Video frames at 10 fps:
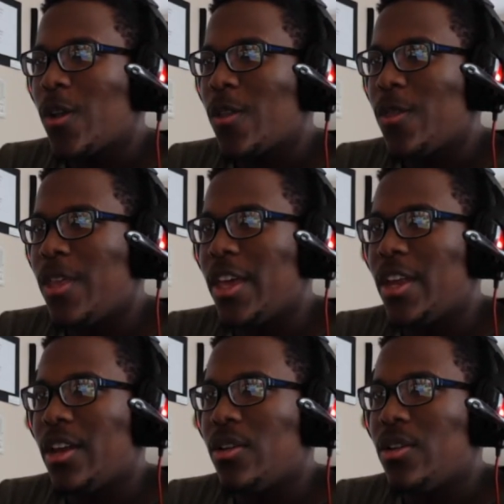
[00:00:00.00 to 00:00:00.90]

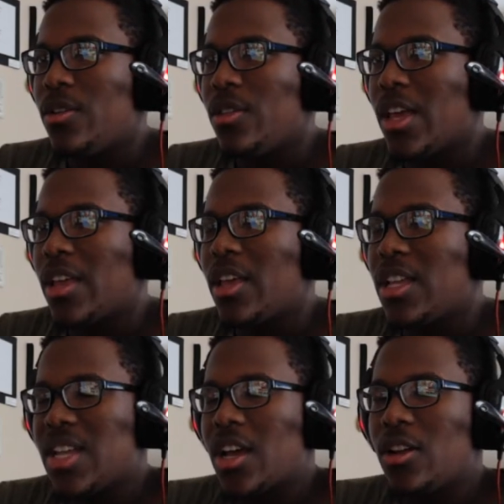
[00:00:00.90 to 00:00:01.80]
than like
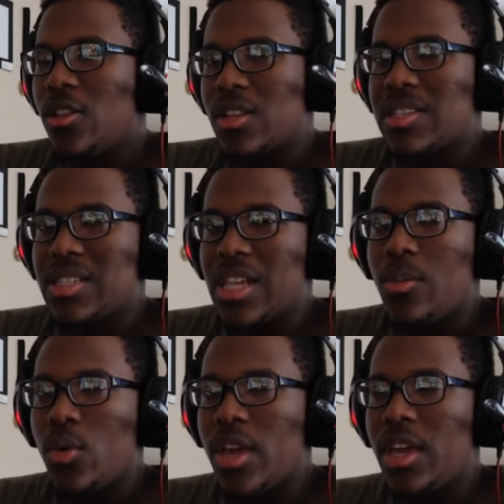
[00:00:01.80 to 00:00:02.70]
it's not gonna look the
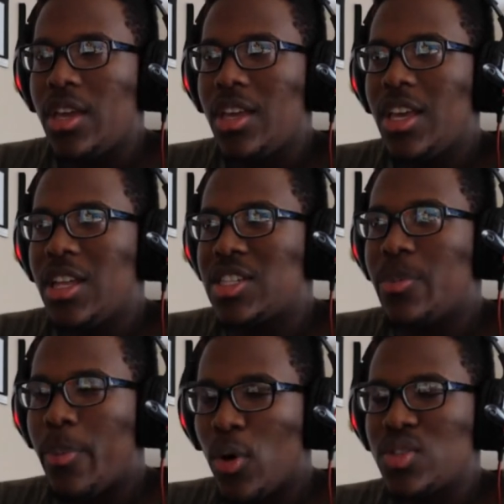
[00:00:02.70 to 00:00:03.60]
same way it's
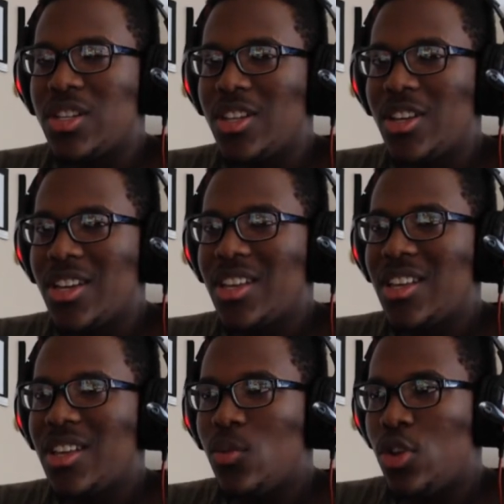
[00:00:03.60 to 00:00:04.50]
supposed to look
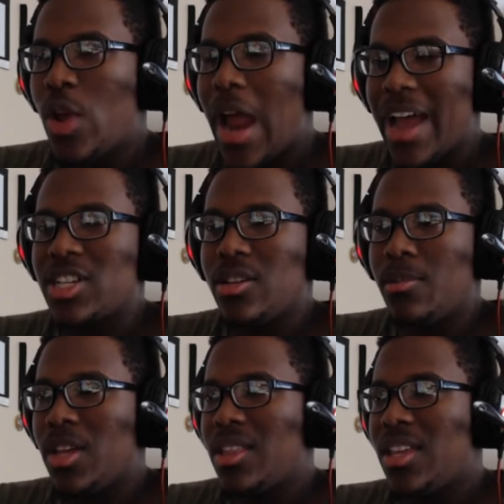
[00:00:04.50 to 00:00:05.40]
when you're actually
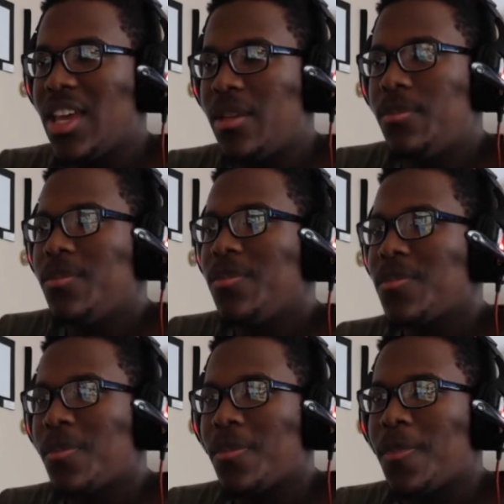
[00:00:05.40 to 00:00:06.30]
playing the game.
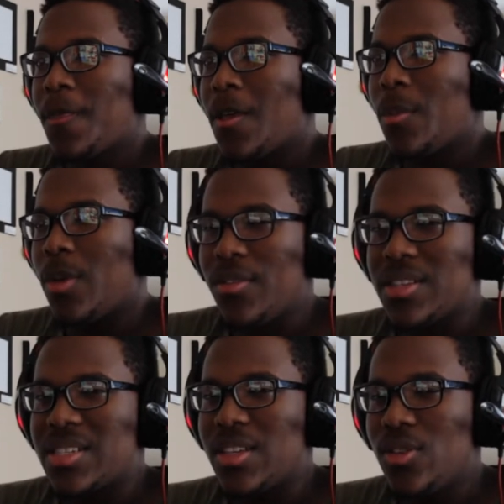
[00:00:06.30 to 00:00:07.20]
But even
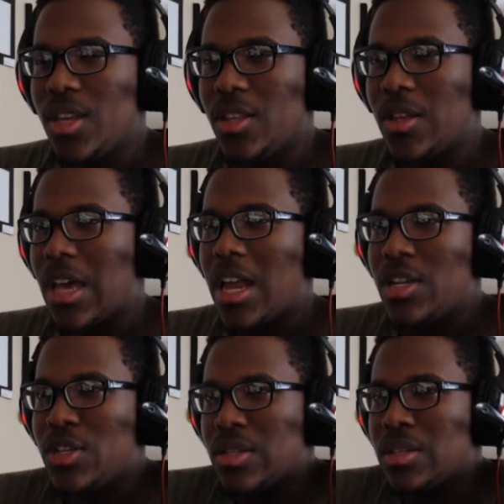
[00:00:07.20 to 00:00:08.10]
still, it kind of
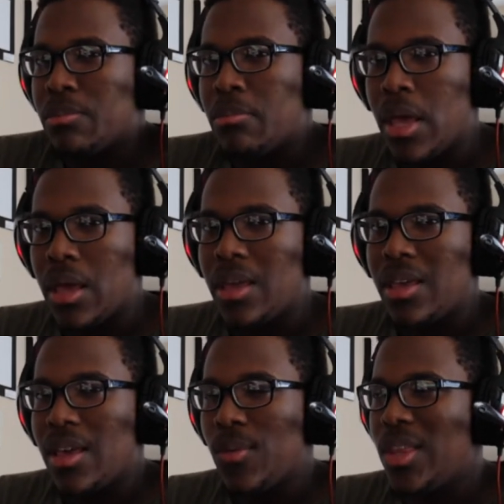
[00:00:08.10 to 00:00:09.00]
just looked meh.
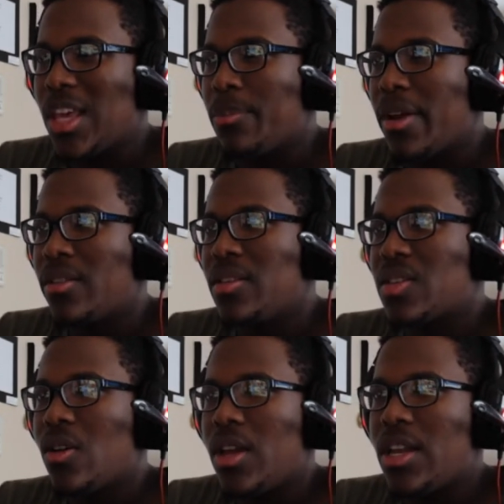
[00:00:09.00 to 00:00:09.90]
We like barely
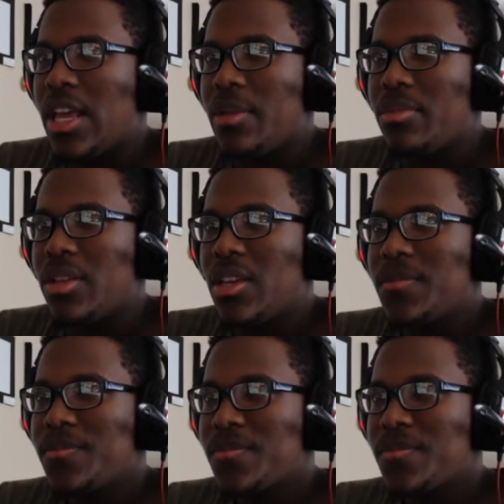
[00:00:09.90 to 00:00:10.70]
saw any gameplay.